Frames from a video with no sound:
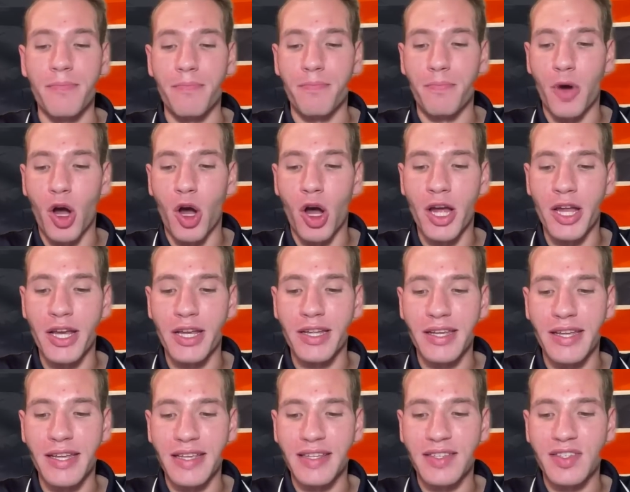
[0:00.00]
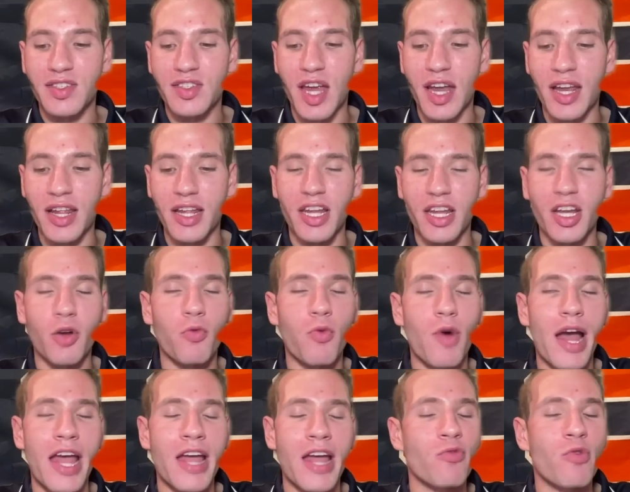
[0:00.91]
but he said it in a
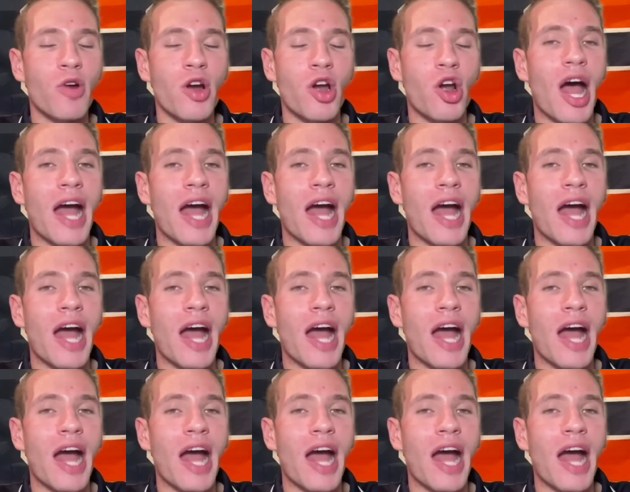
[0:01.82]
way where